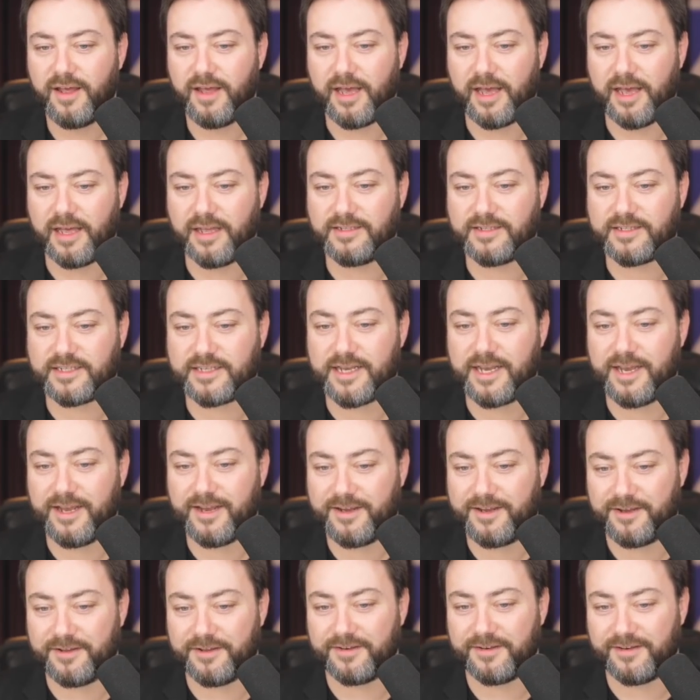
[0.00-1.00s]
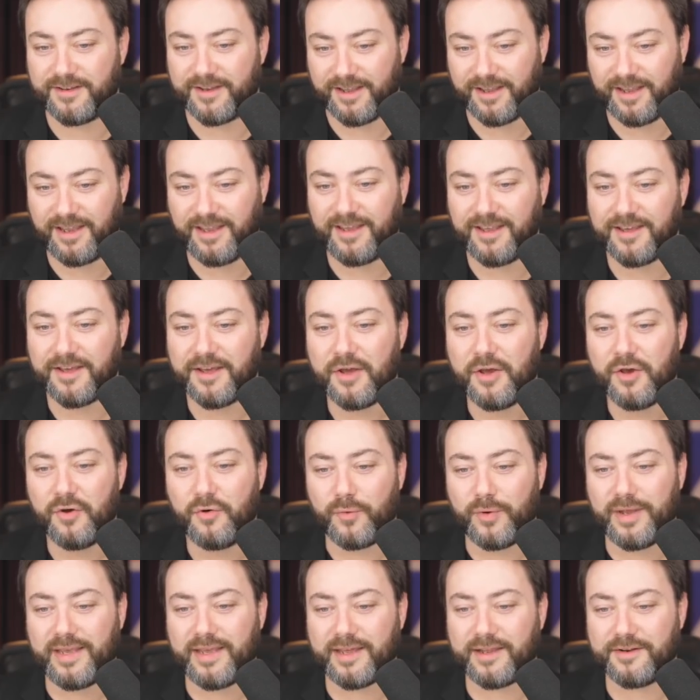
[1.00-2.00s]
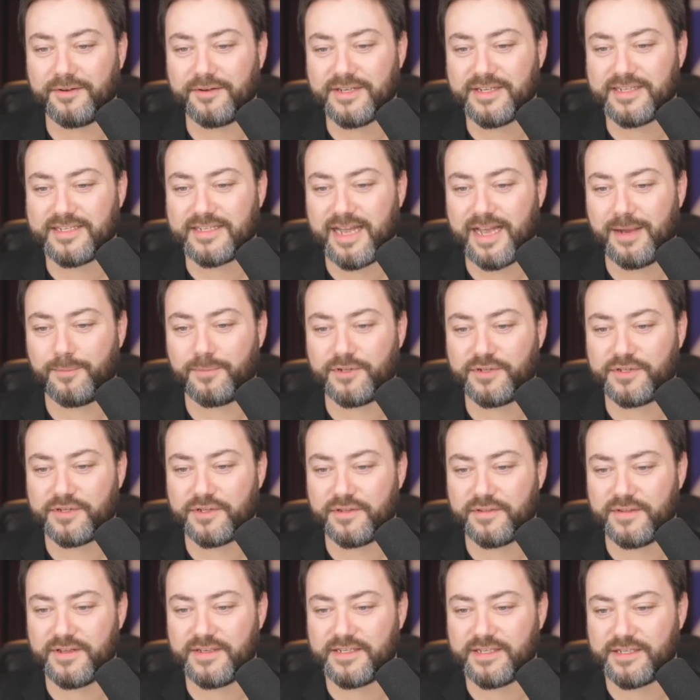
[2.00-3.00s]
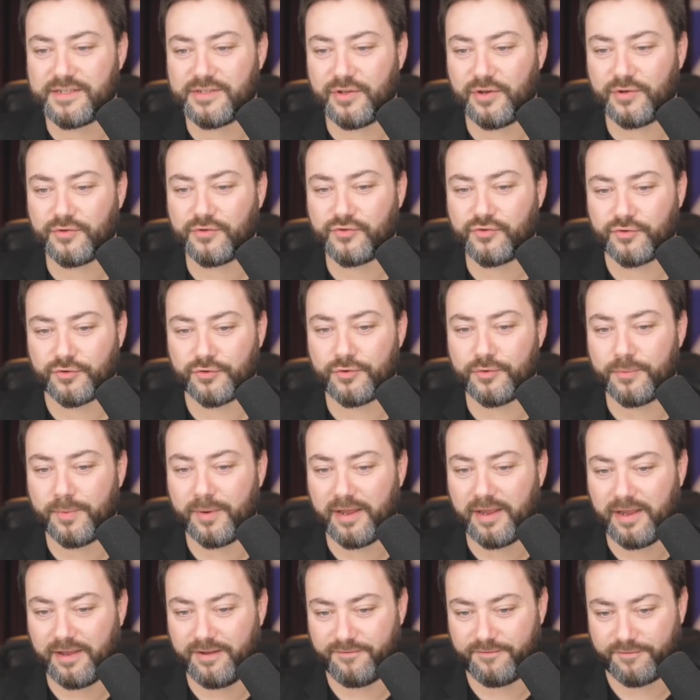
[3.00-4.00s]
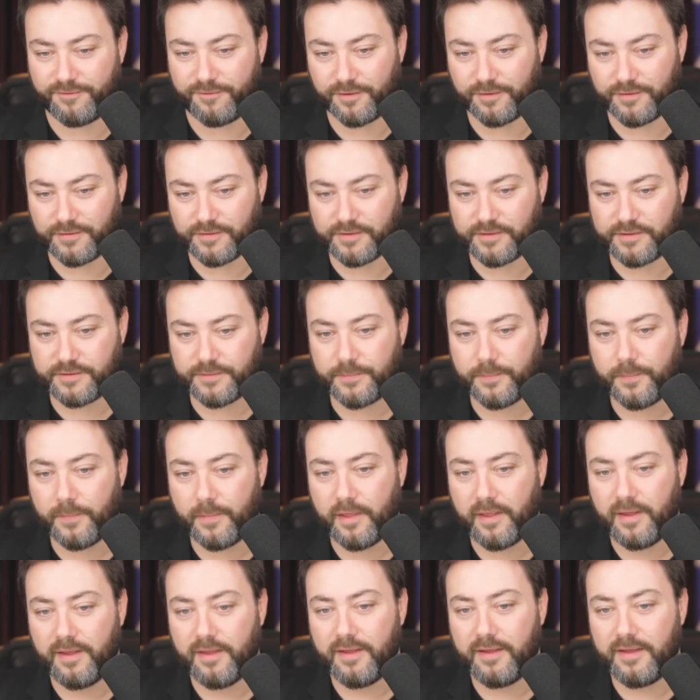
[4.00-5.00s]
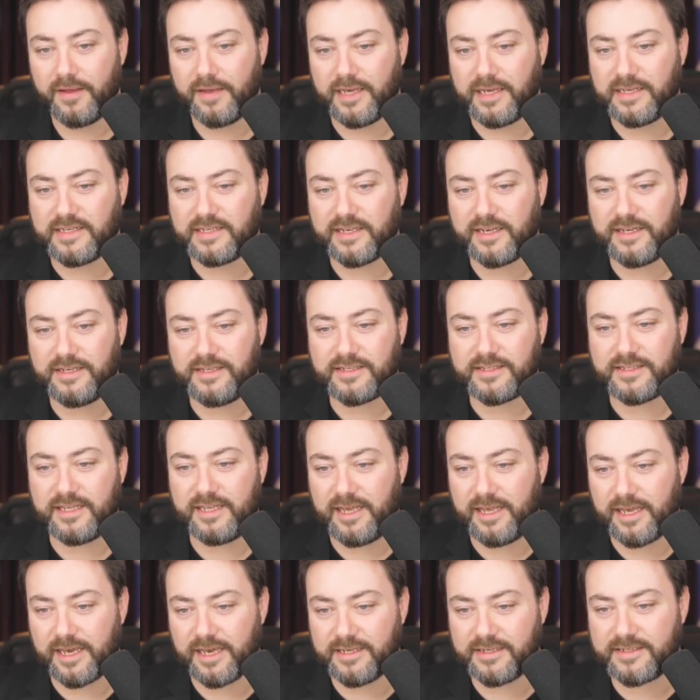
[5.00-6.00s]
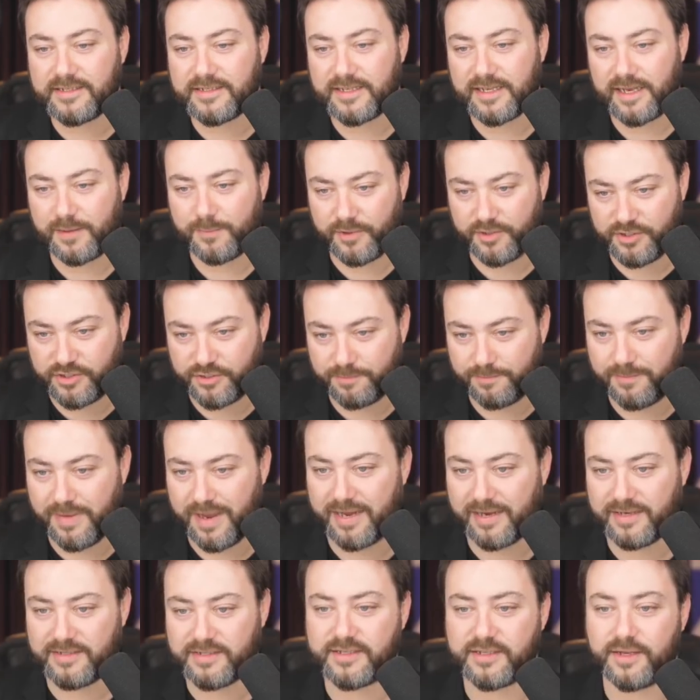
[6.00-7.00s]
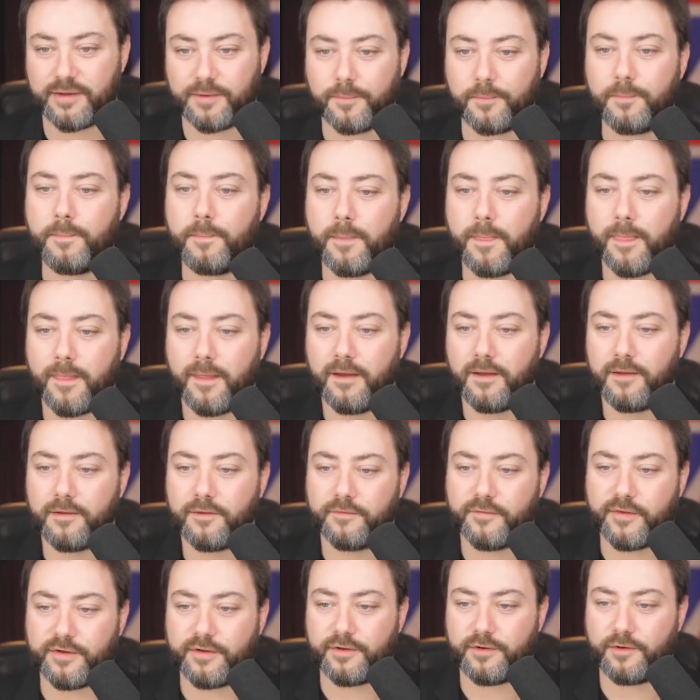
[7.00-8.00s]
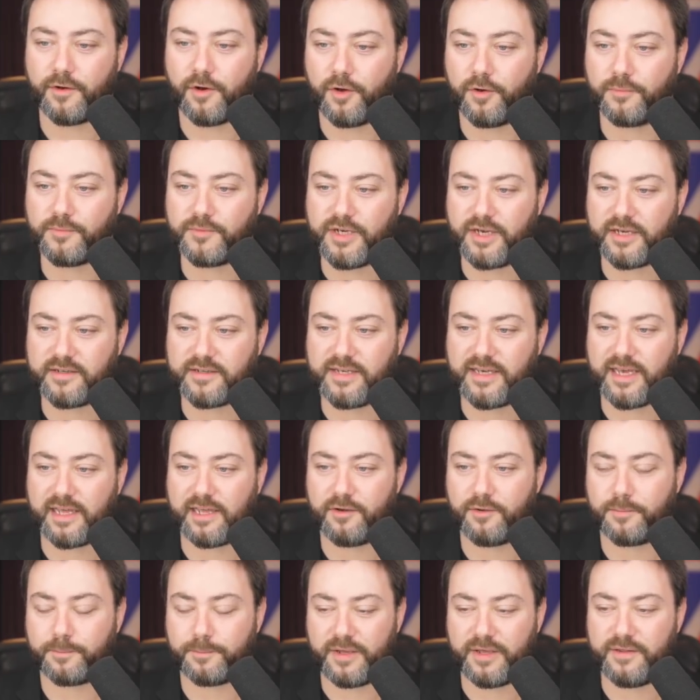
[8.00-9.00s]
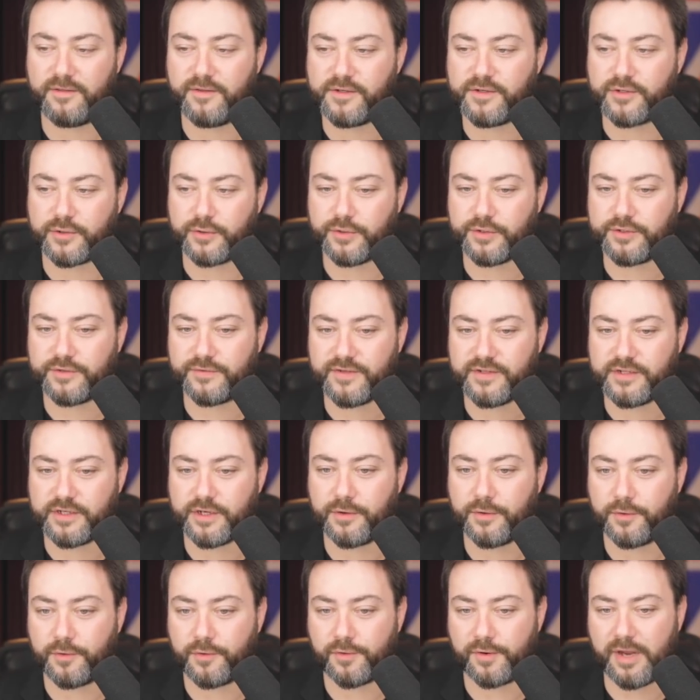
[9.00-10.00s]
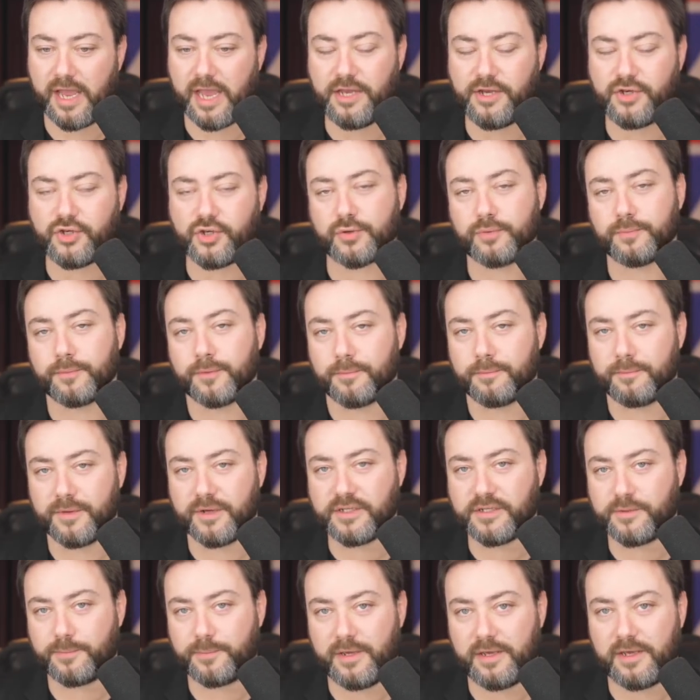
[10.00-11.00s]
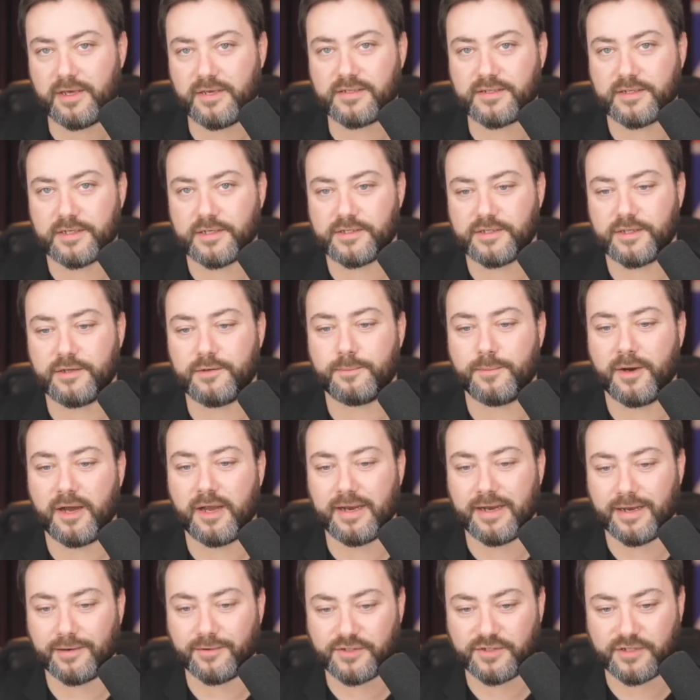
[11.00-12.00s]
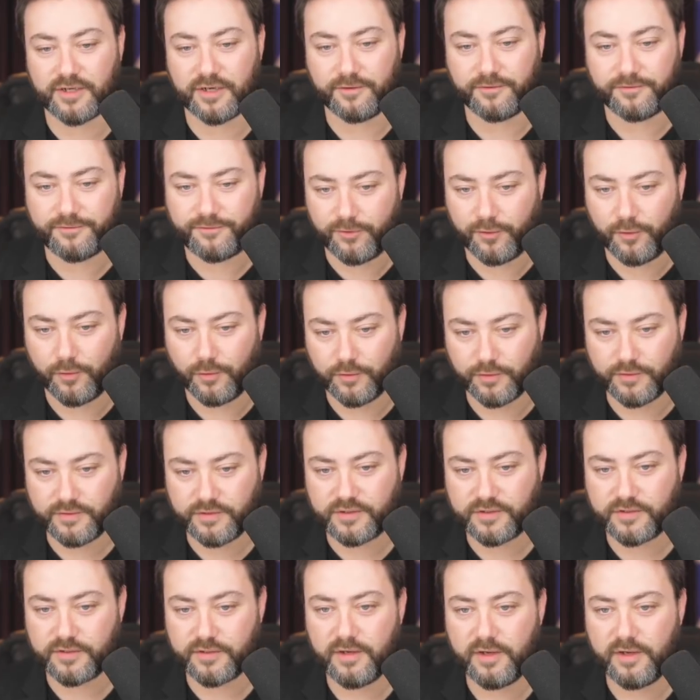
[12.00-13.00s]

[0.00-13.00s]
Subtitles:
and secondly, we cannot establish that this is not true by inference. He cites the established maxim that an object cannot be the source of its own creation, but must be assisted by an outside force.